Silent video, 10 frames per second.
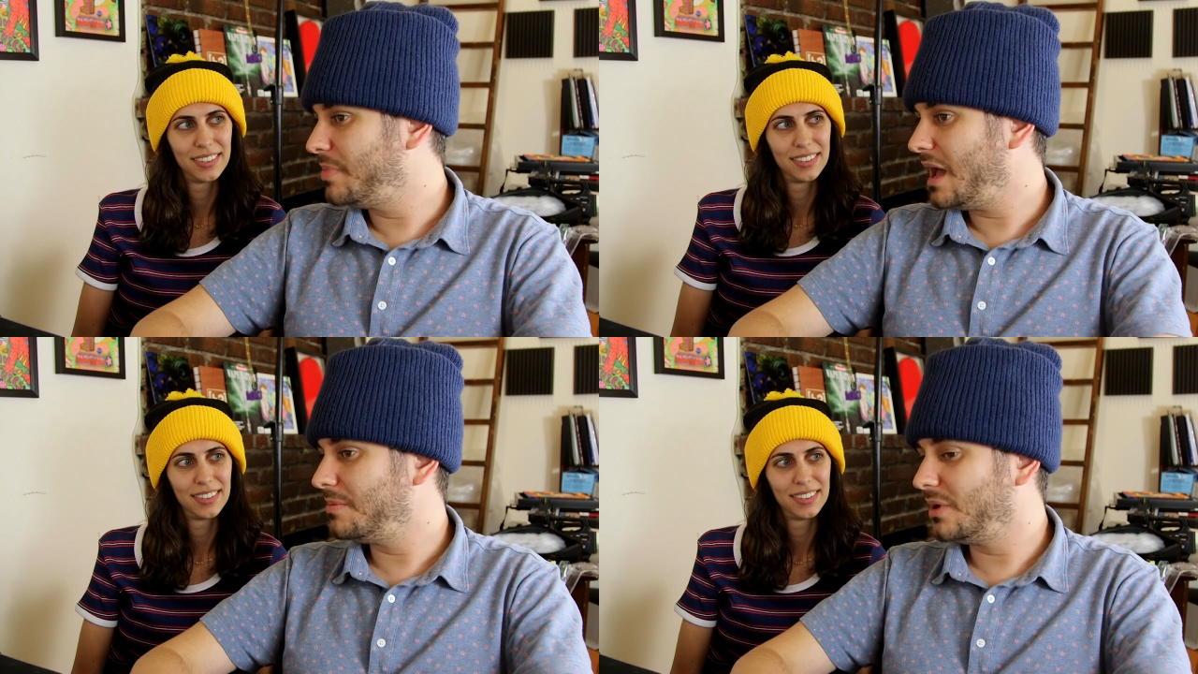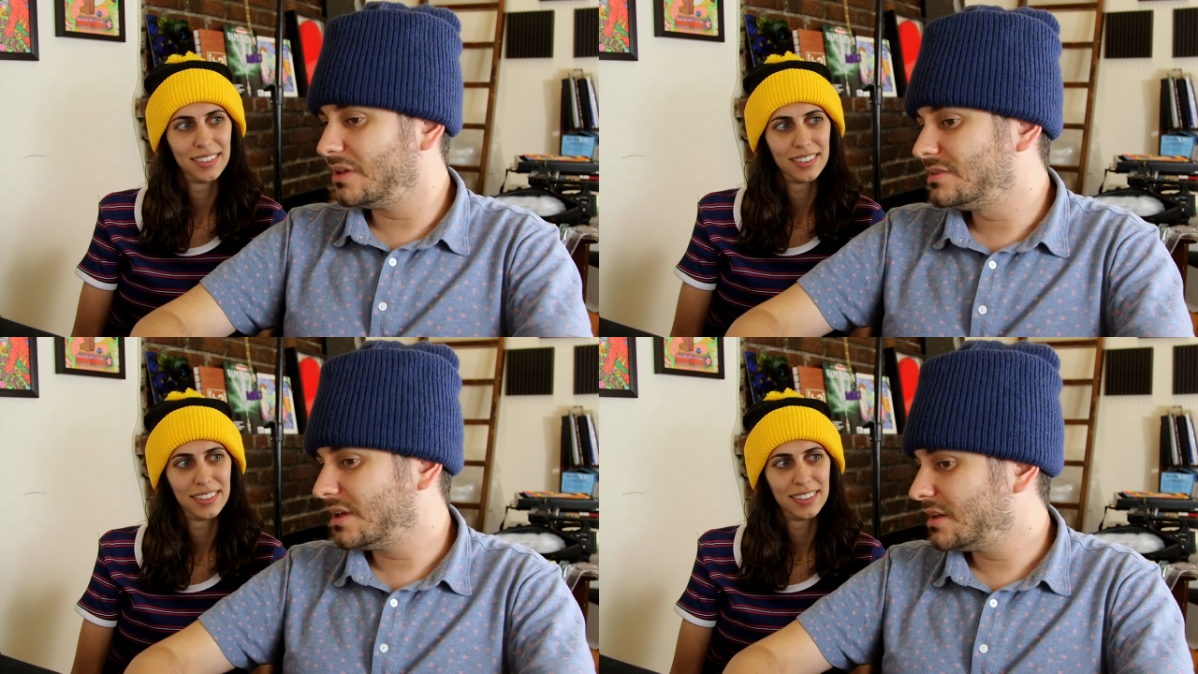Speaker 1: bad,
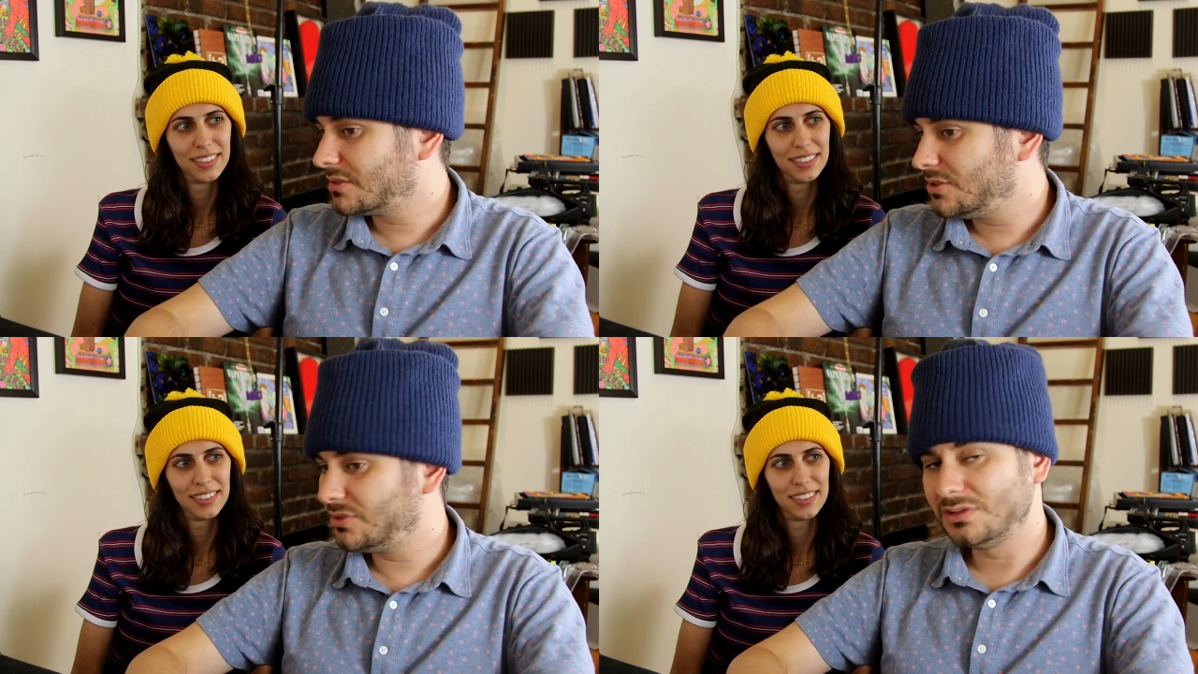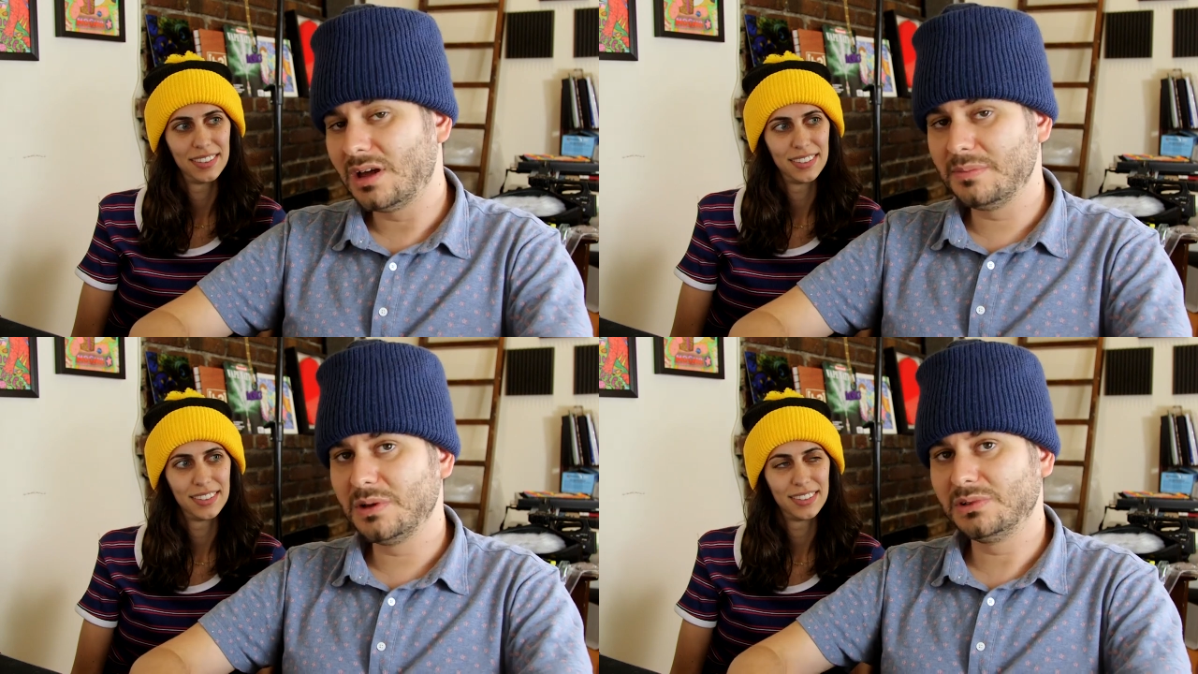but it's like,
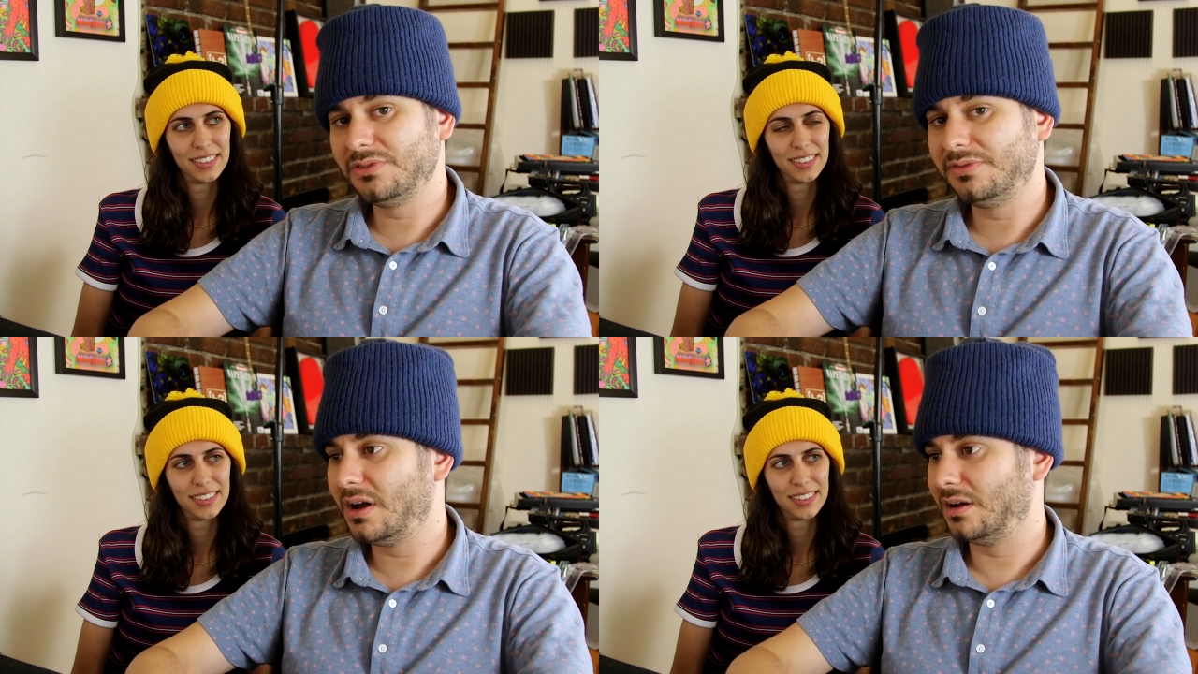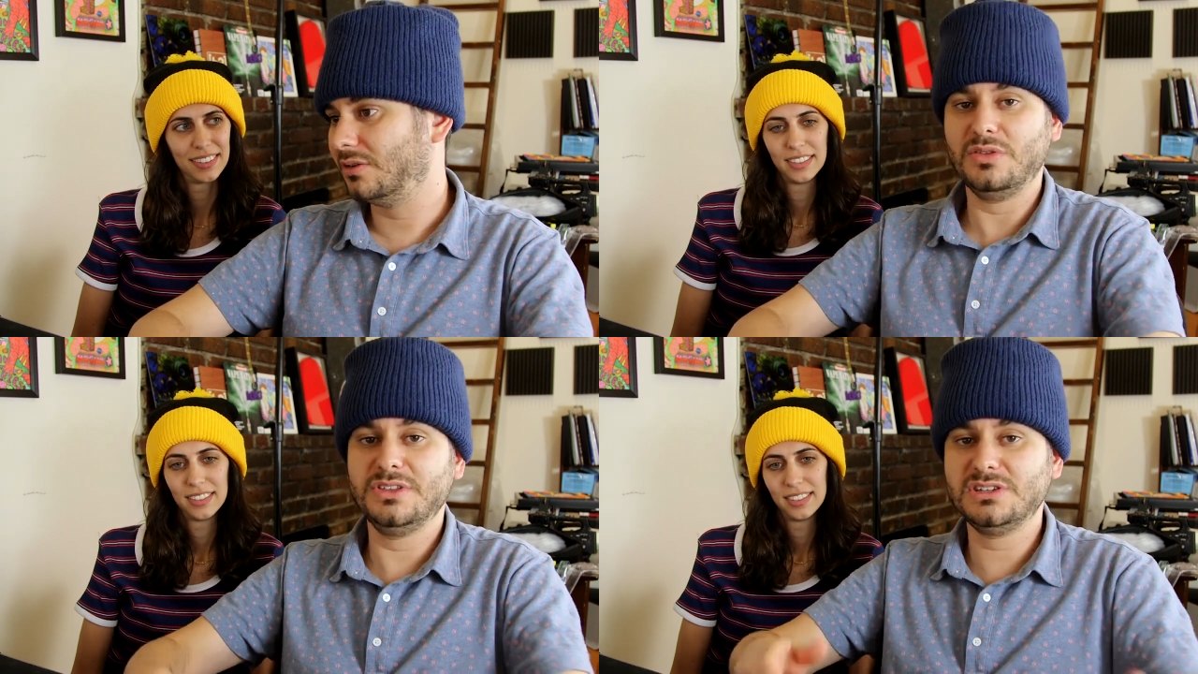dude, I mean, what the
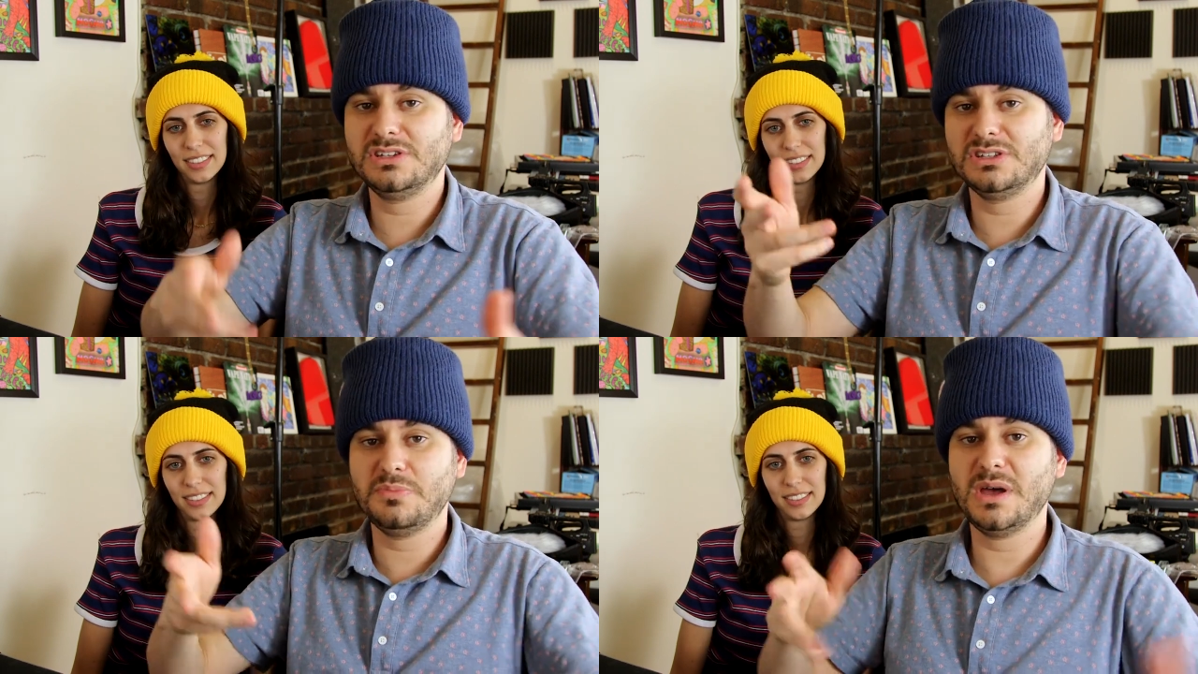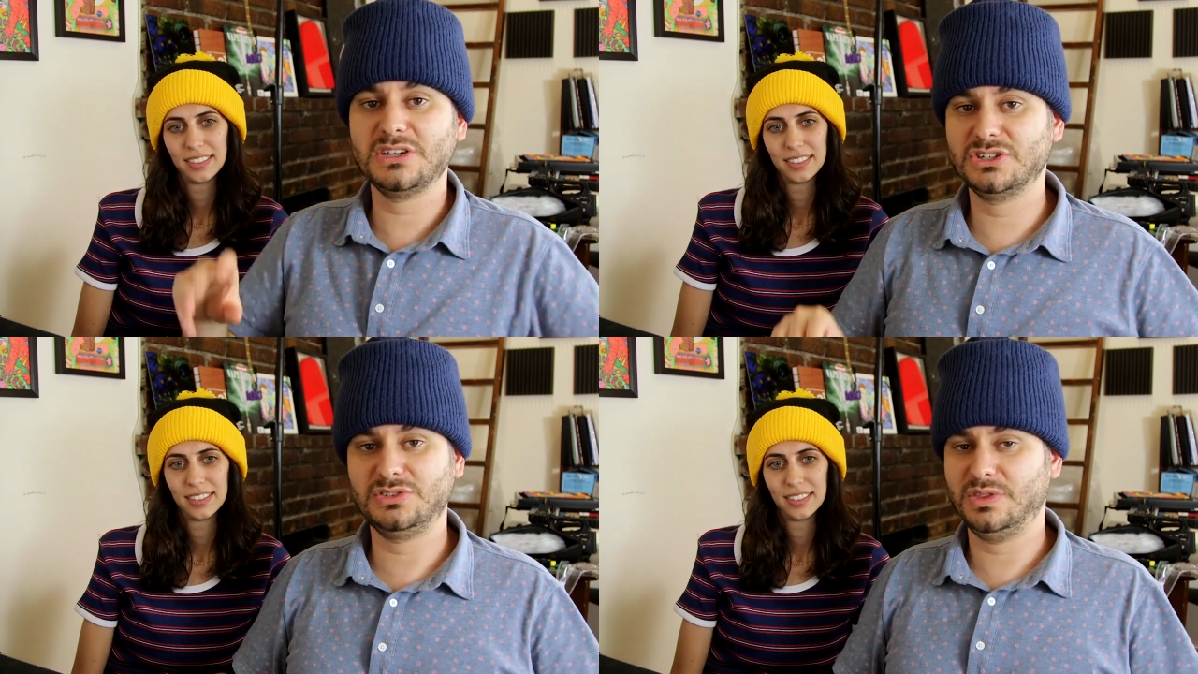fuck? This is the
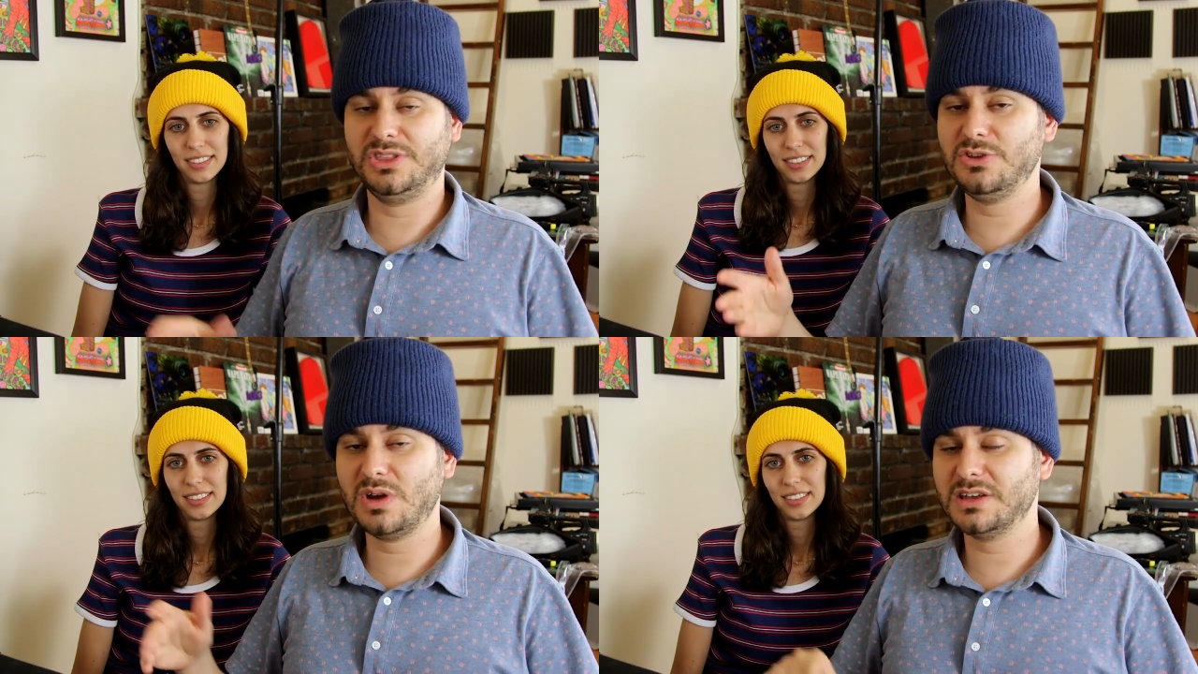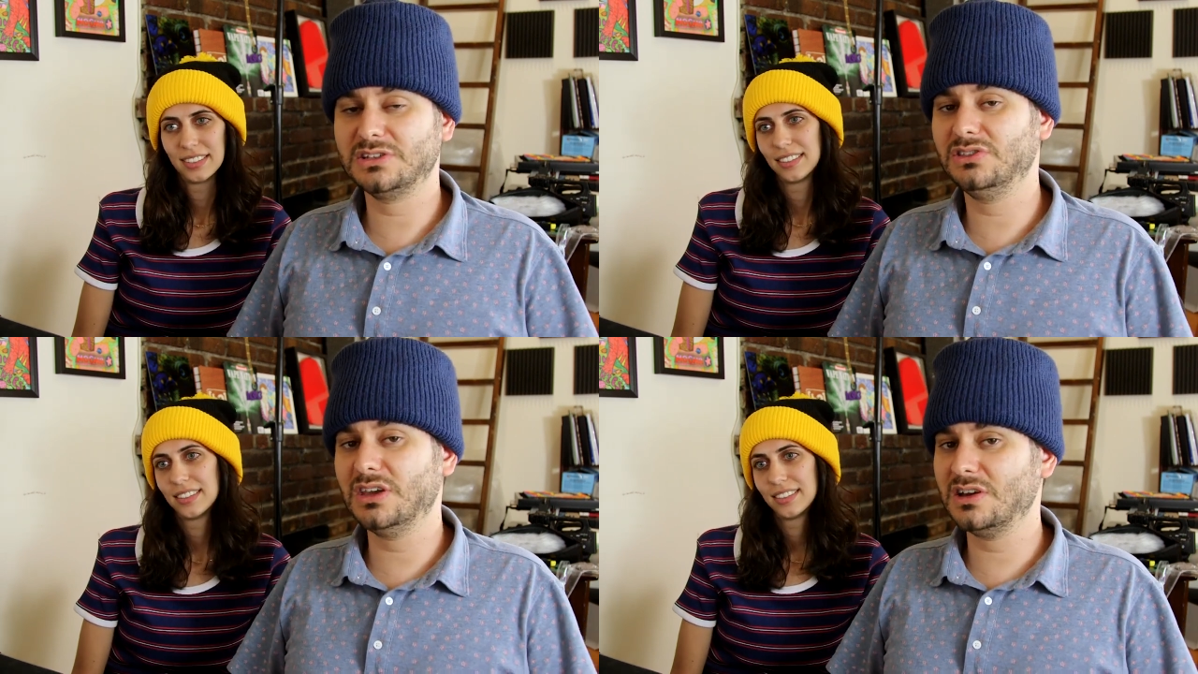best you guys could